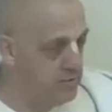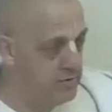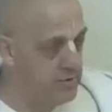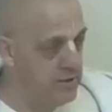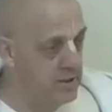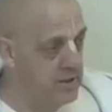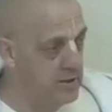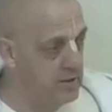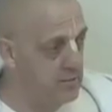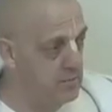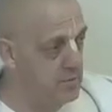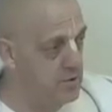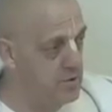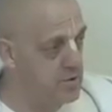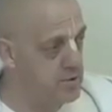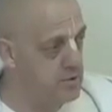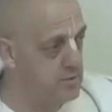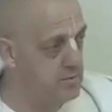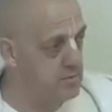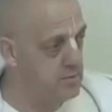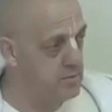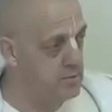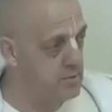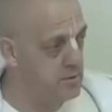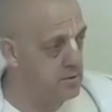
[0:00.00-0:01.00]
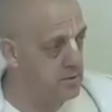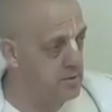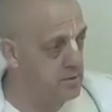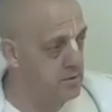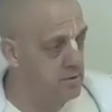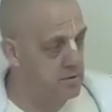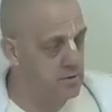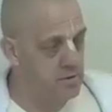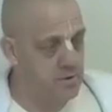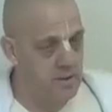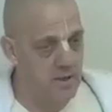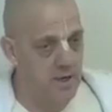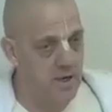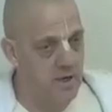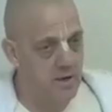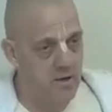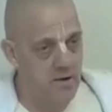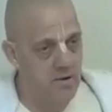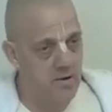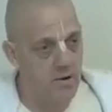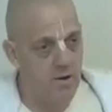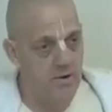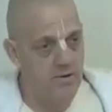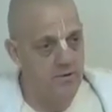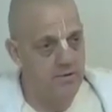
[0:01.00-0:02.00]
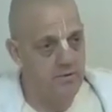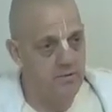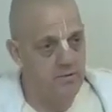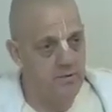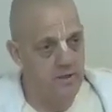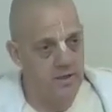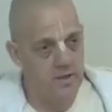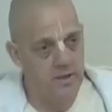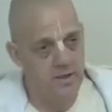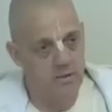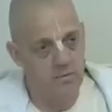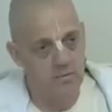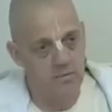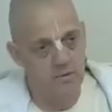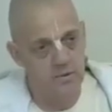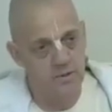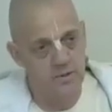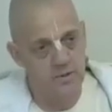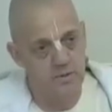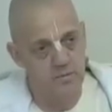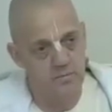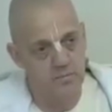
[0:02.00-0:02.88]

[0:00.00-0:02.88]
daily worship. You can't not do daily worship.